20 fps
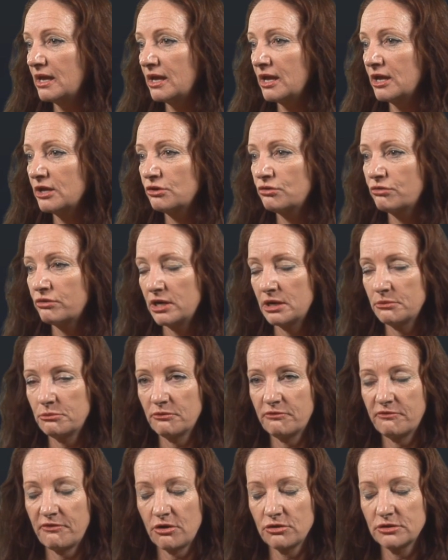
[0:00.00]
incredible
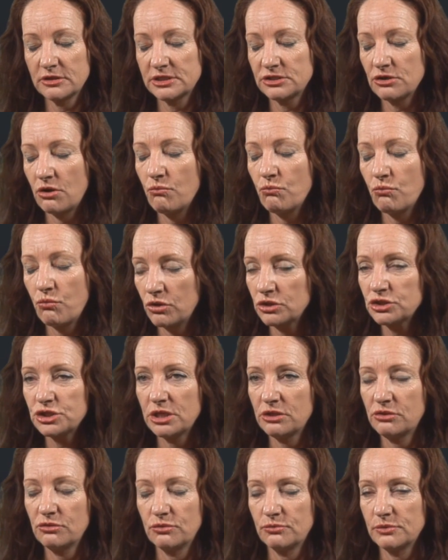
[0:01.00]
focus on what she
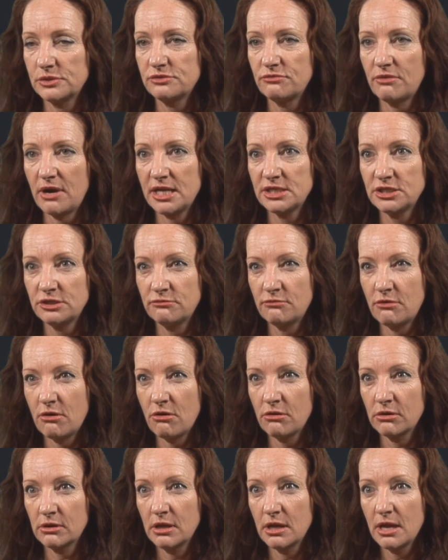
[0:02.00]
thought was right and
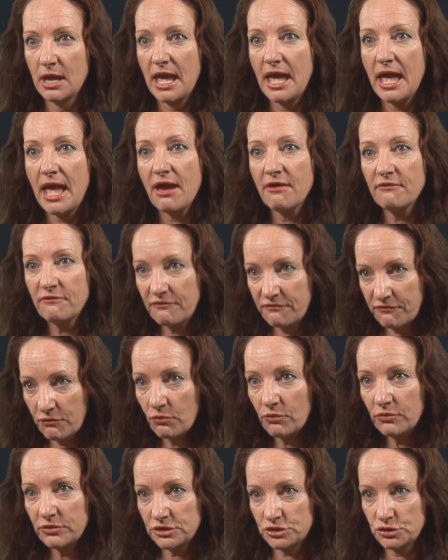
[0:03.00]
wrong
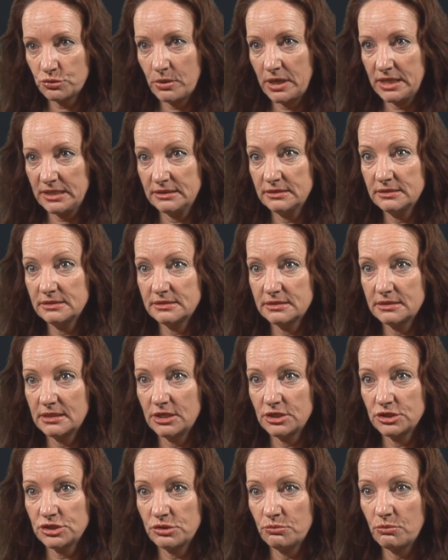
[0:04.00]
for the twins
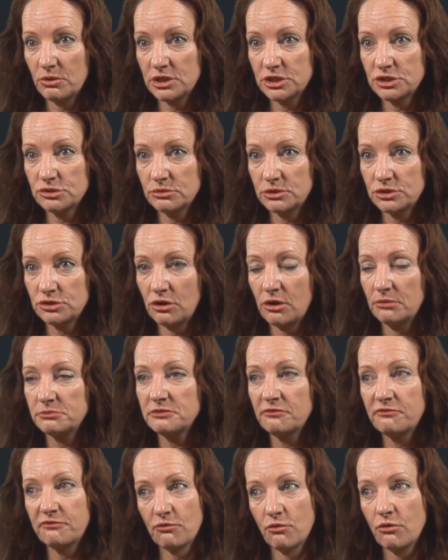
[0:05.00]
that she wanted to adopt,
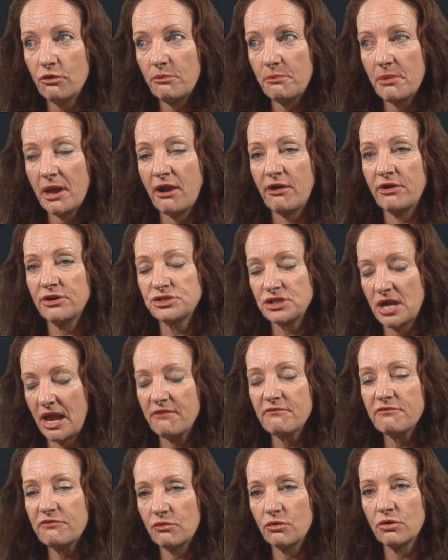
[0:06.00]
for her marriage
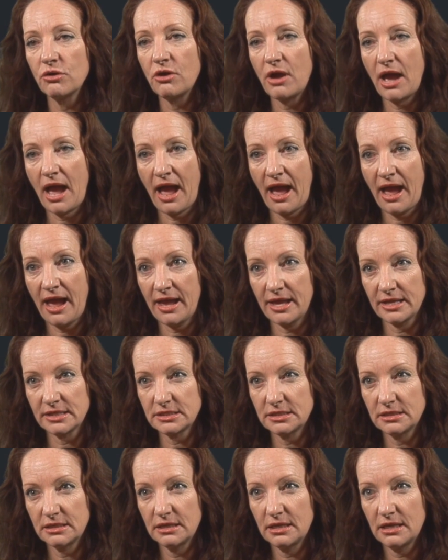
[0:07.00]
and for her
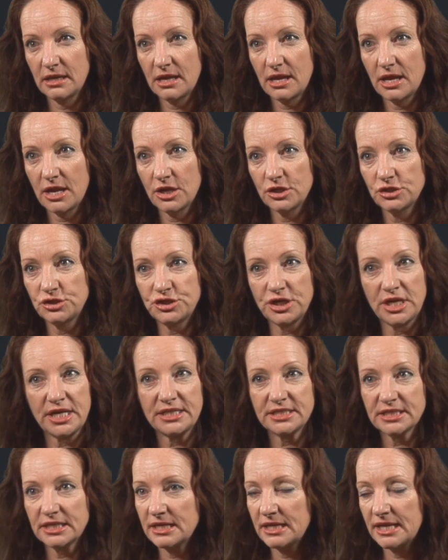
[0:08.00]
art. She
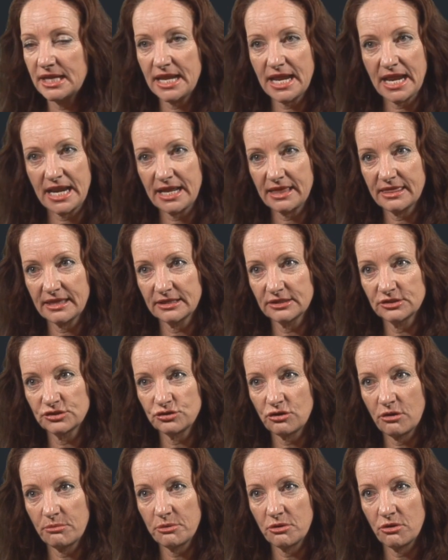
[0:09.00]
didn't let anything
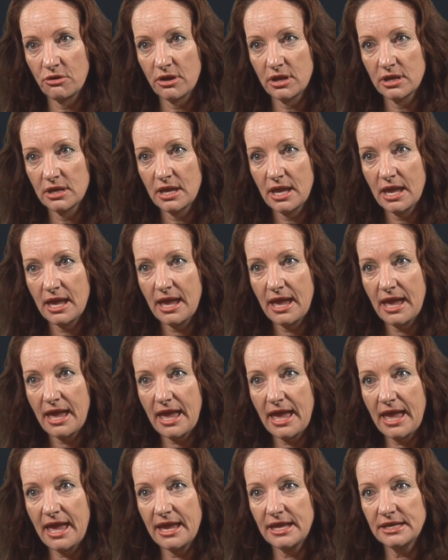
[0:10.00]
stop her.
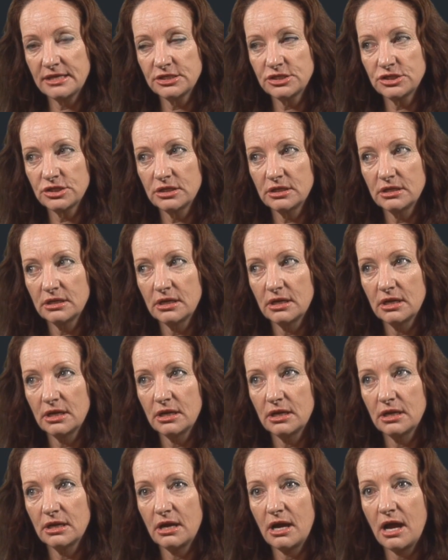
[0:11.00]
And
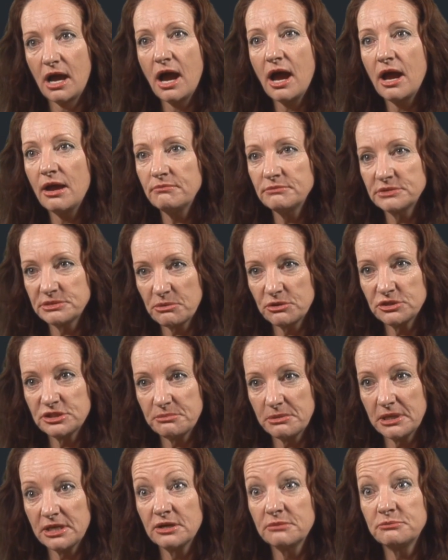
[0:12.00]
I'm supposed to
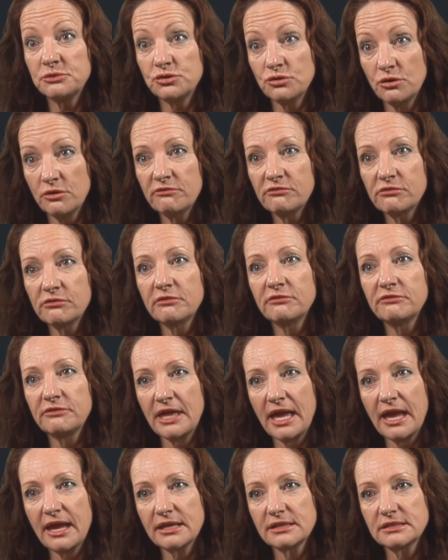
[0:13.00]
be an observer of
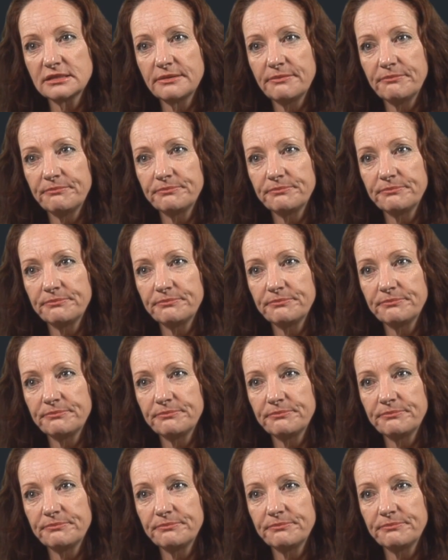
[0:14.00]
that,